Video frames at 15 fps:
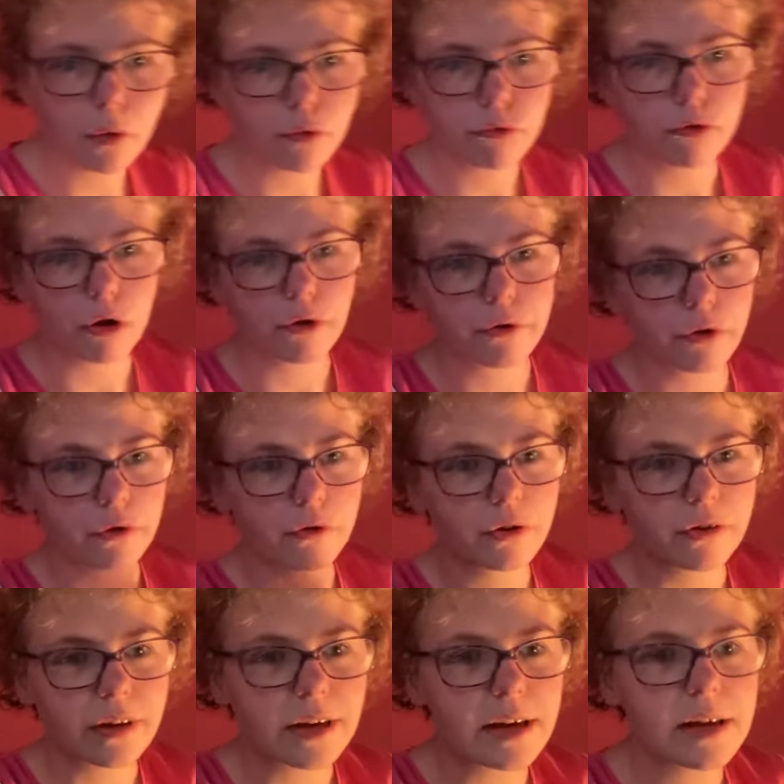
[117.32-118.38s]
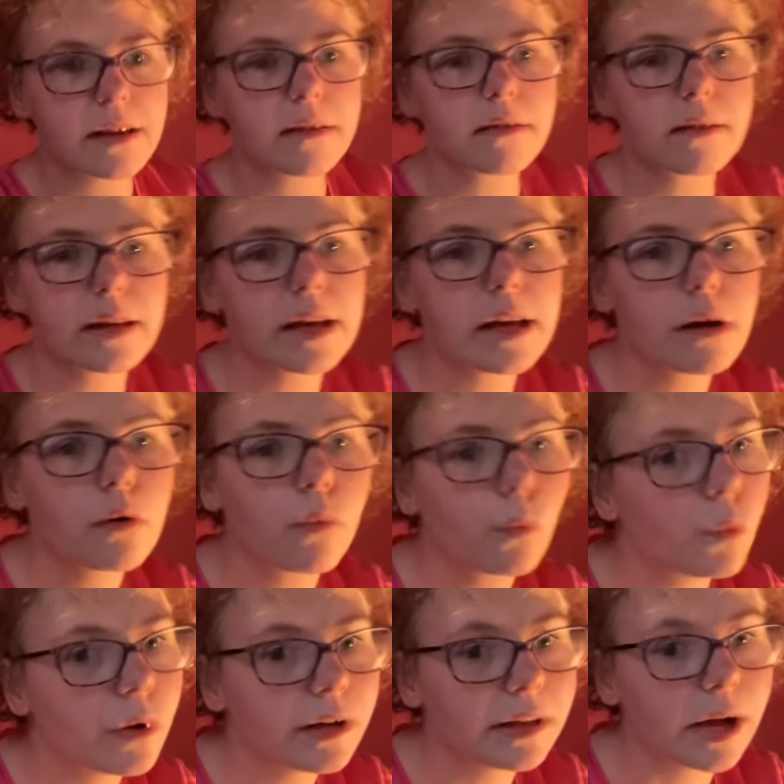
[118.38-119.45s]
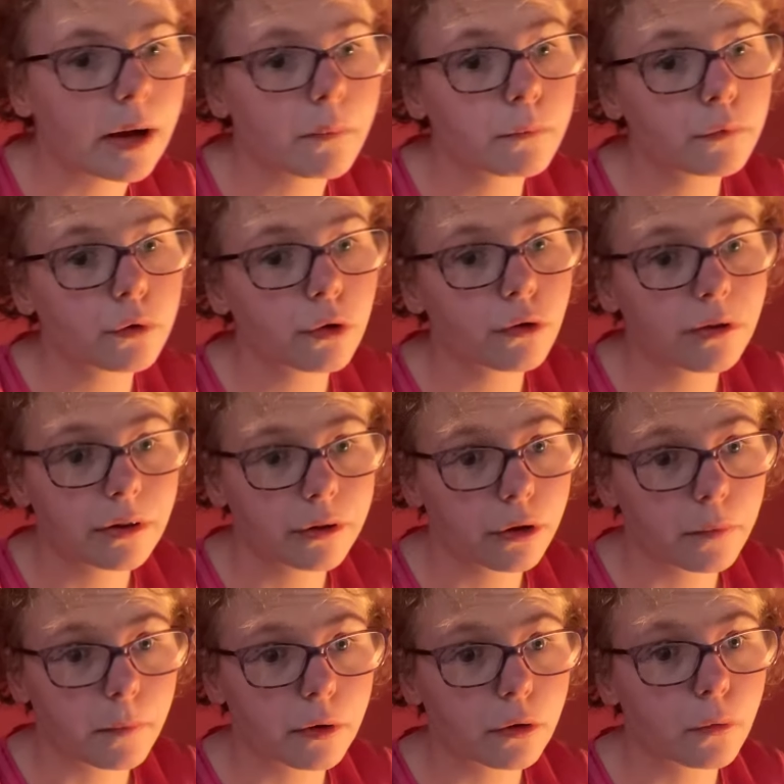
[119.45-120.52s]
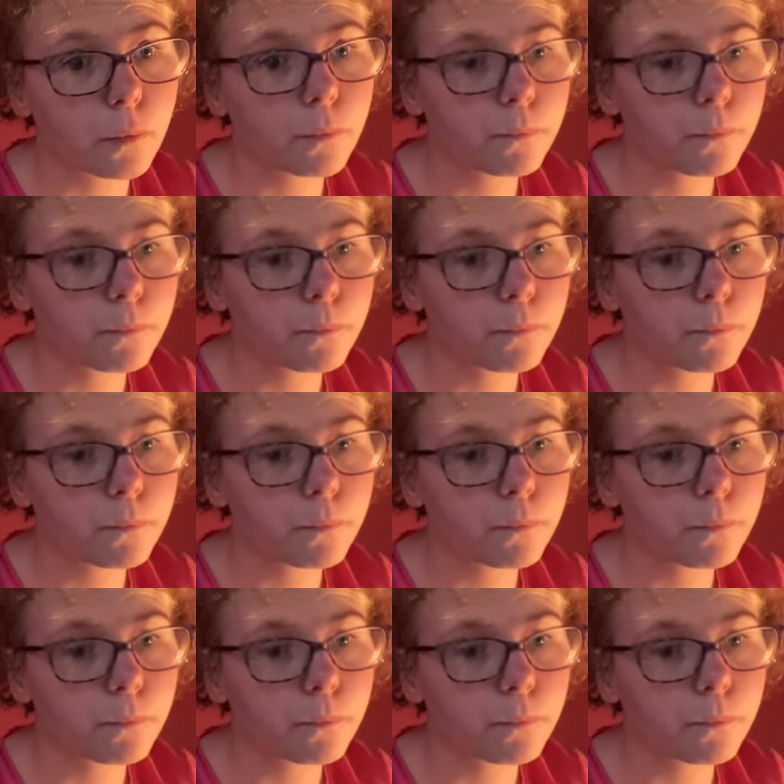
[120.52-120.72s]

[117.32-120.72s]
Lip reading: cross out today's date when I'm doing the daily video.